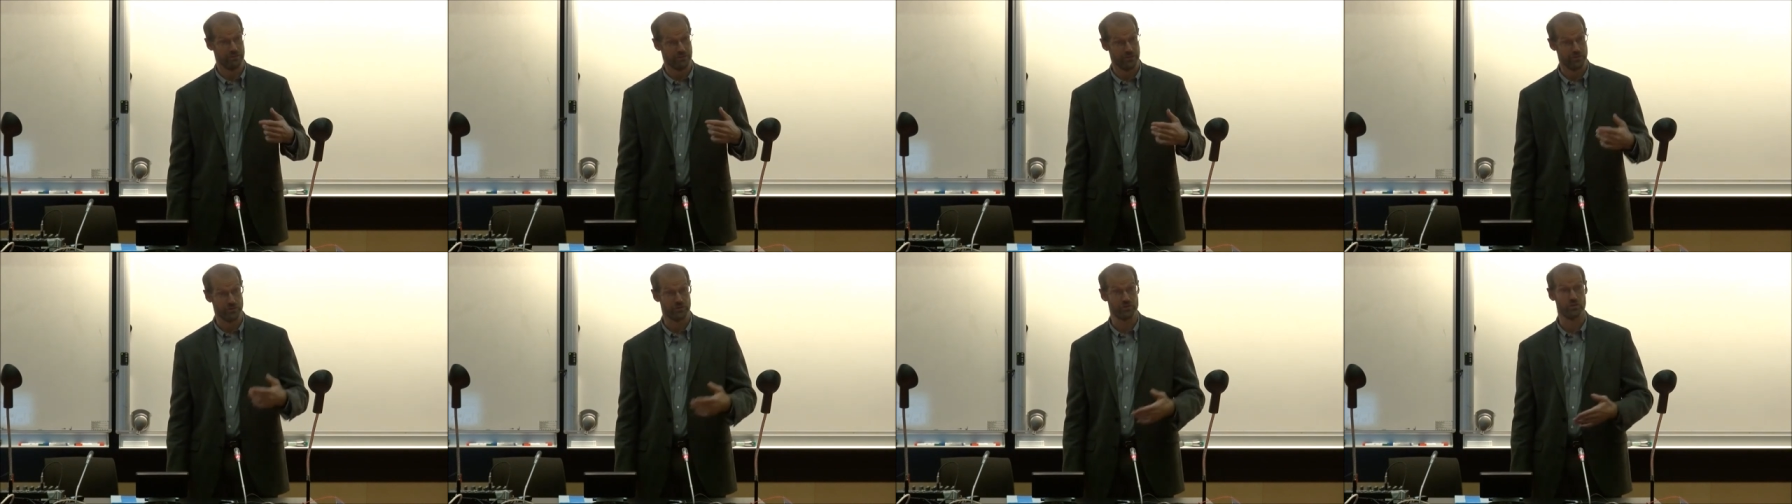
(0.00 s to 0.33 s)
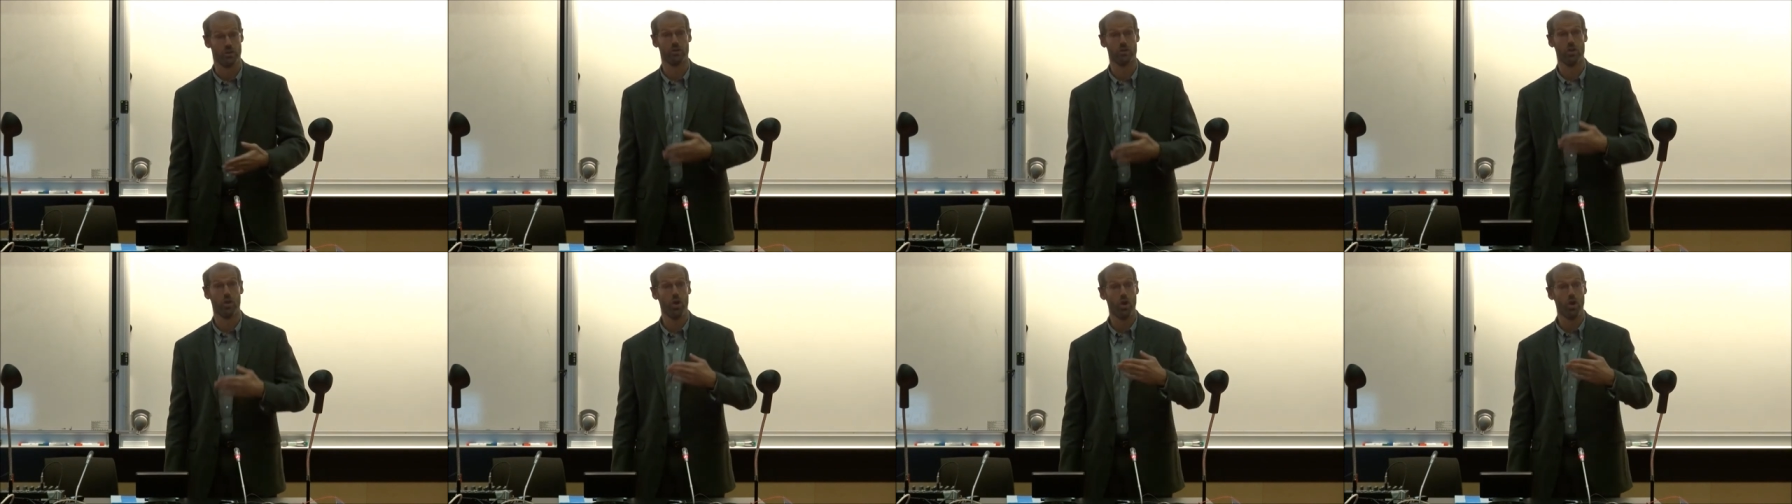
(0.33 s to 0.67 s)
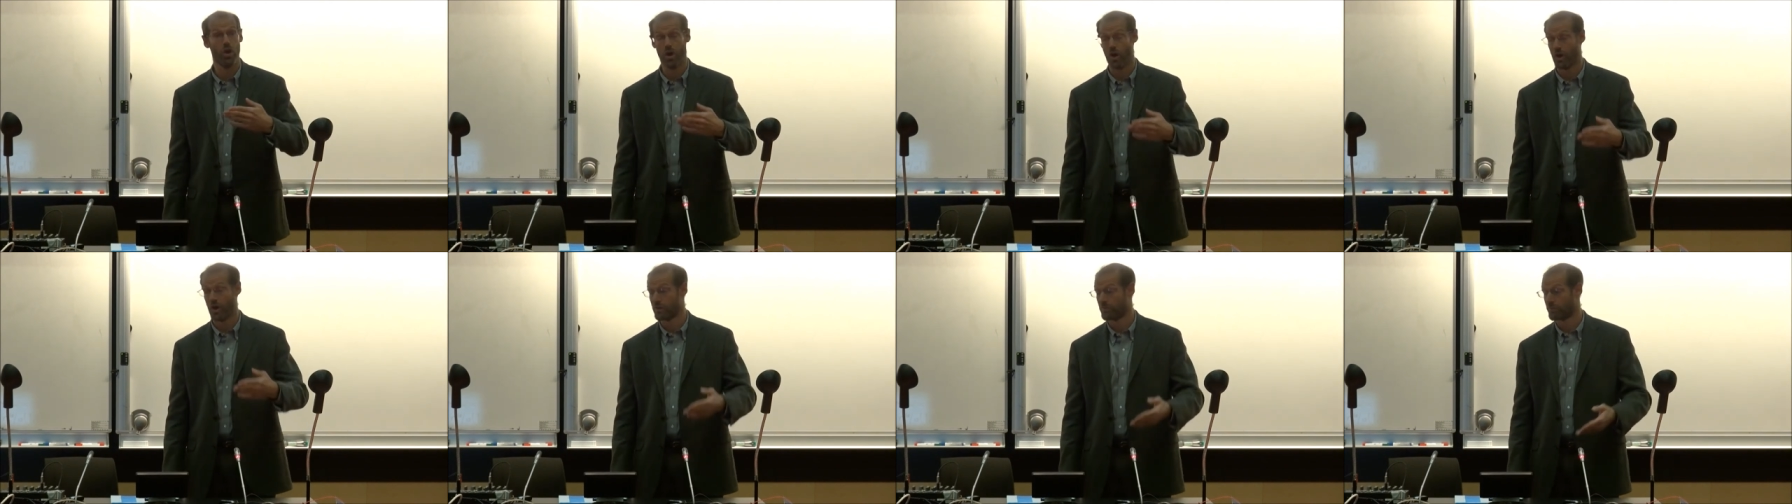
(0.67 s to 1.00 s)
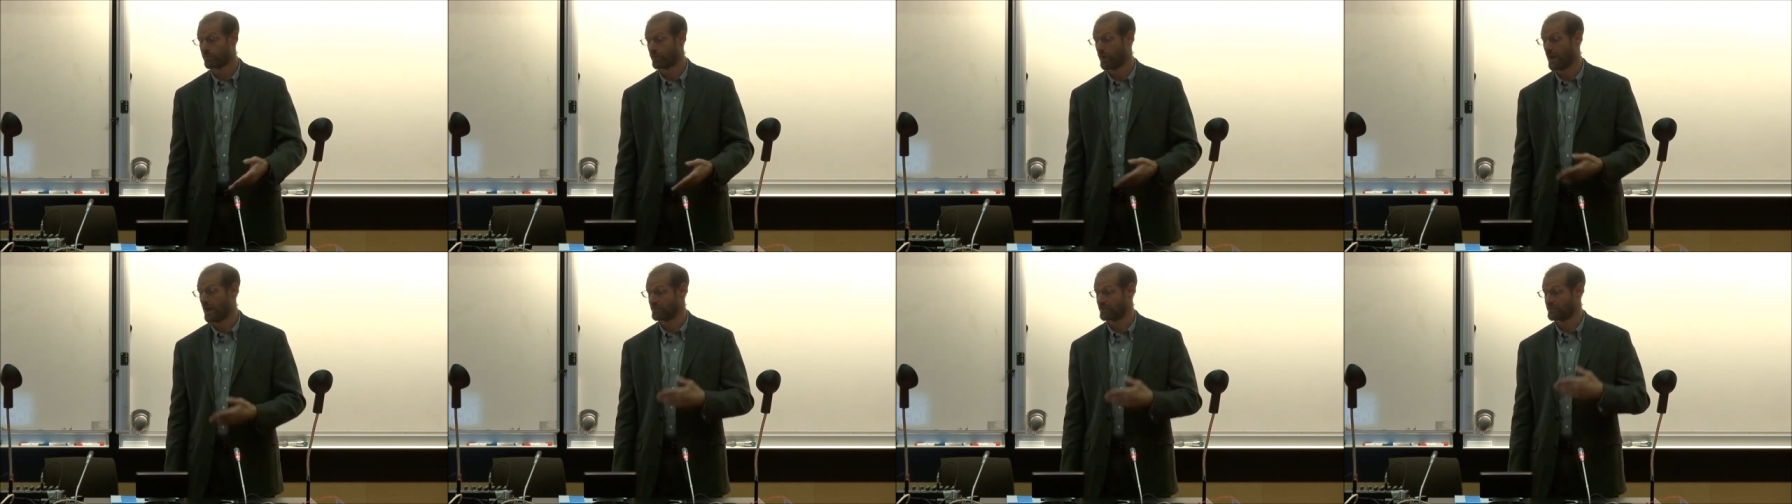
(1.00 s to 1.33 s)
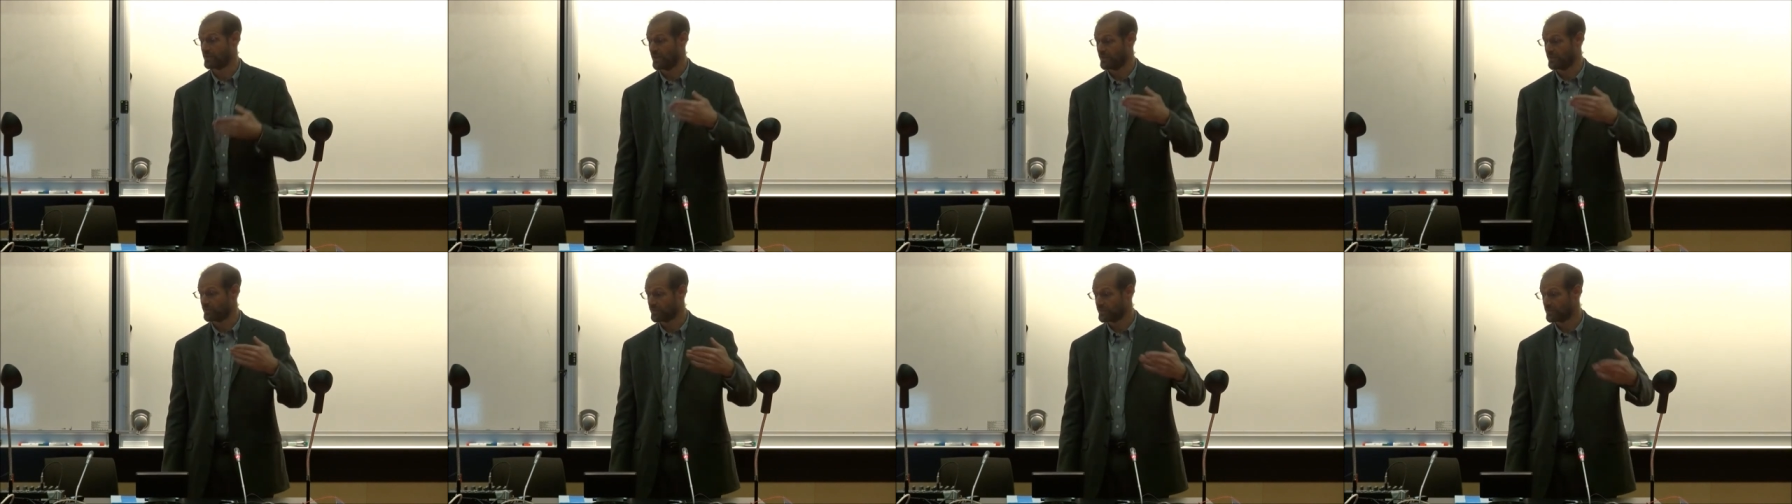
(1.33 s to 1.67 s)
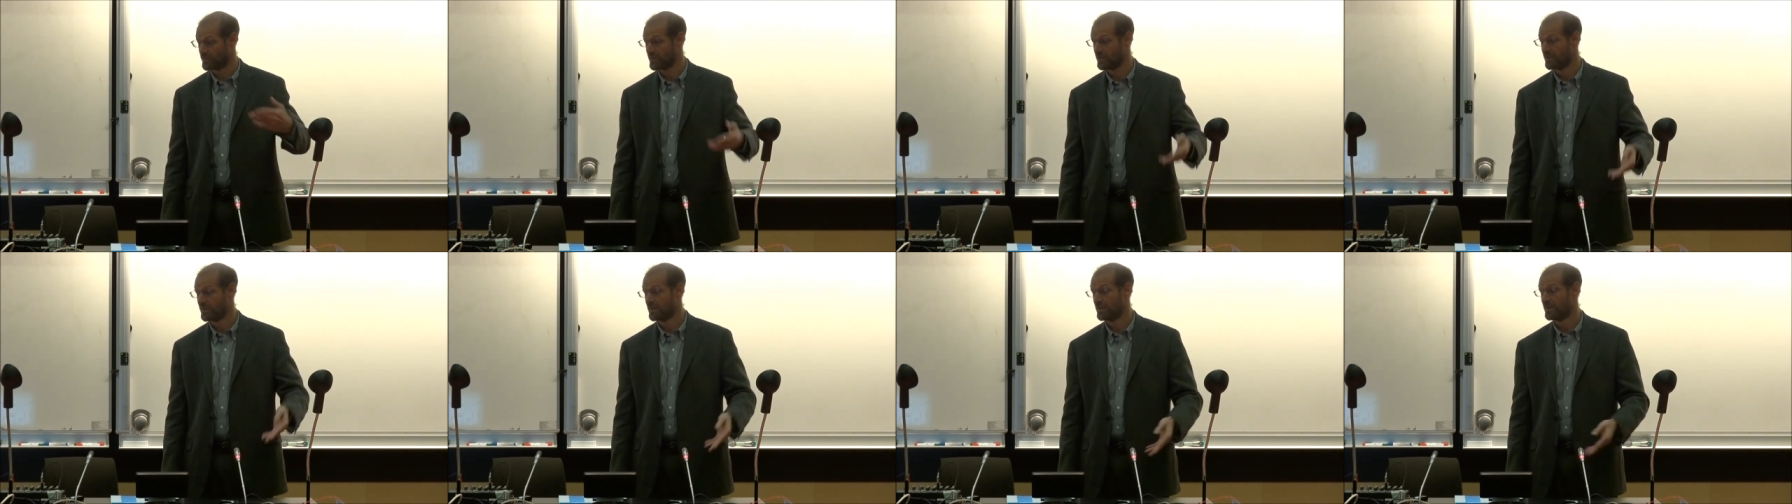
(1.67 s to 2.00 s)
This is a long process
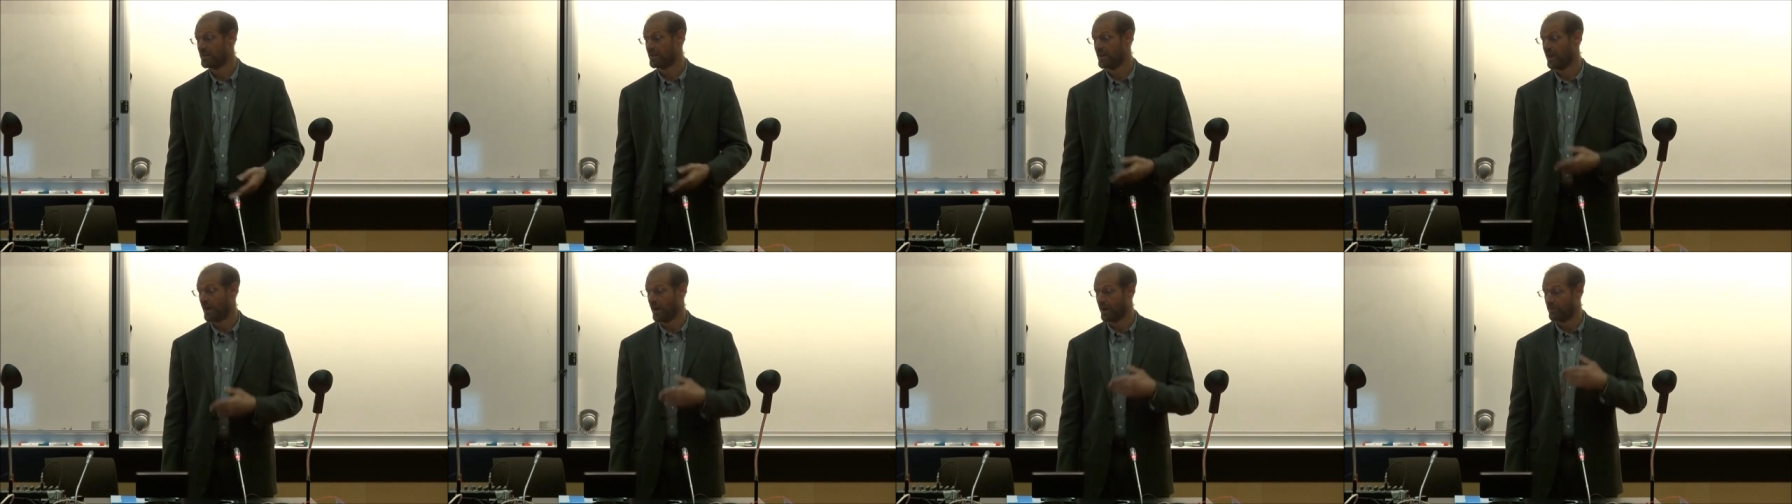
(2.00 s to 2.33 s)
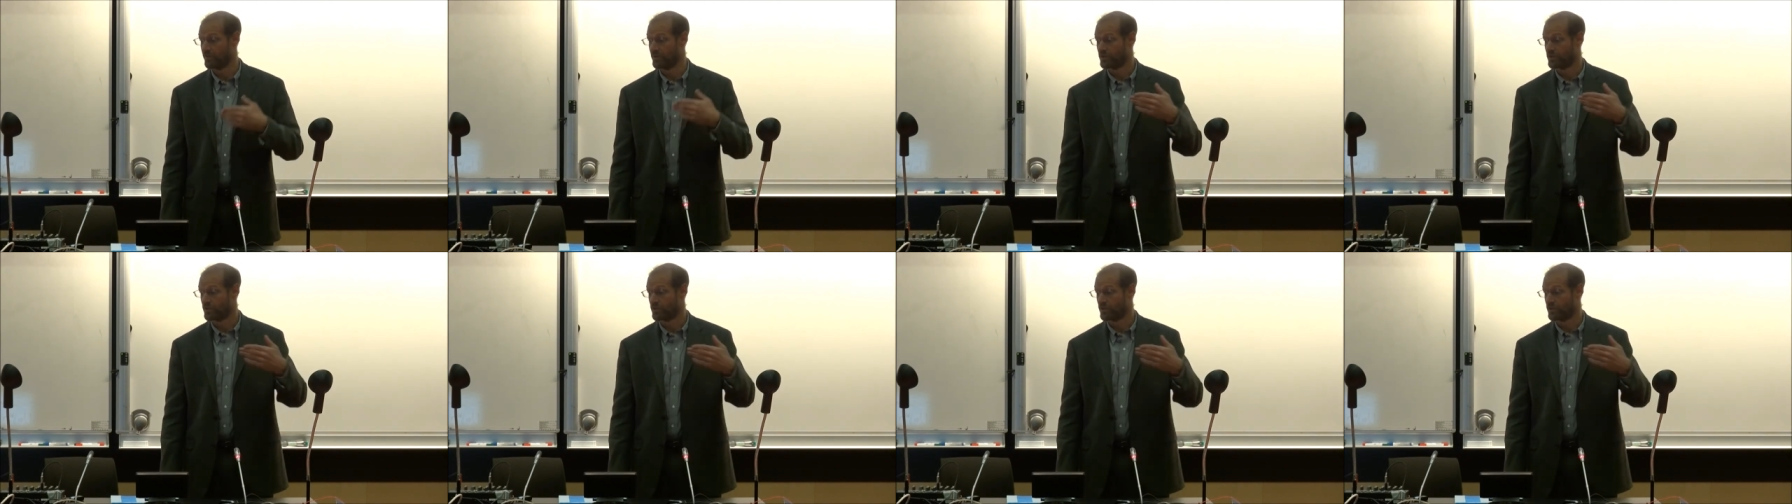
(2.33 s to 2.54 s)
of